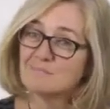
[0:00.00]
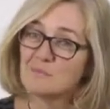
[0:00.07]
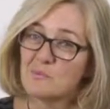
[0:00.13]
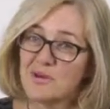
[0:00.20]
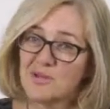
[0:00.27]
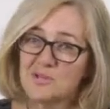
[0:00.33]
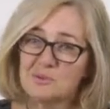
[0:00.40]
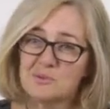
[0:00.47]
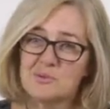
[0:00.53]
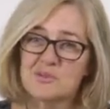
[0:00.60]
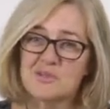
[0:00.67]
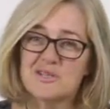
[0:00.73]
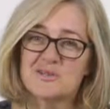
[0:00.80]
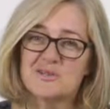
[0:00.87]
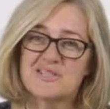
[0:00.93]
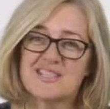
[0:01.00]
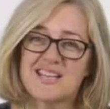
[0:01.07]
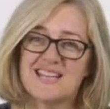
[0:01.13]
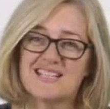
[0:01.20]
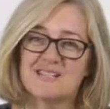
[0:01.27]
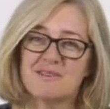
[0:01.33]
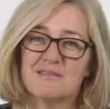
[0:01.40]
When you order your
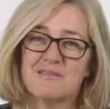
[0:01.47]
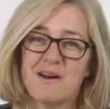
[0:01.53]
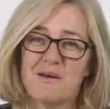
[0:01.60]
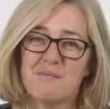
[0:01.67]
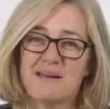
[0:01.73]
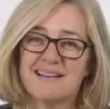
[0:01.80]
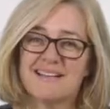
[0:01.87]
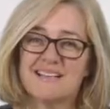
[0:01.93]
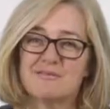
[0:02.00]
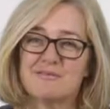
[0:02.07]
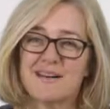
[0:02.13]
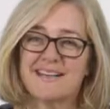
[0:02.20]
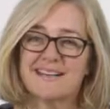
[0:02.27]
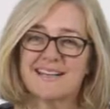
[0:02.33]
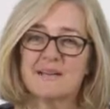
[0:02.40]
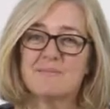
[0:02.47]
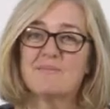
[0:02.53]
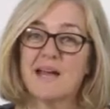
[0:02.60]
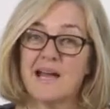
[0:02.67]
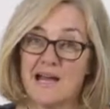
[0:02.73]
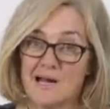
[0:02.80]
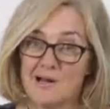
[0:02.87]
set of environmentally friendly
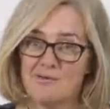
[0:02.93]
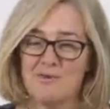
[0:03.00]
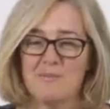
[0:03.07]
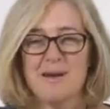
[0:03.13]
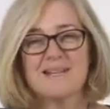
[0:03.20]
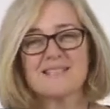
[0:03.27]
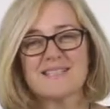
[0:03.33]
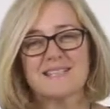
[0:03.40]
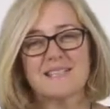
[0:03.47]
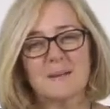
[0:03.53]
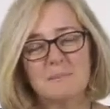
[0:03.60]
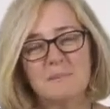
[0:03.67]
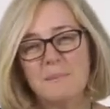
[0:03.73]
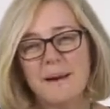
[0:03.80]
alphabet and number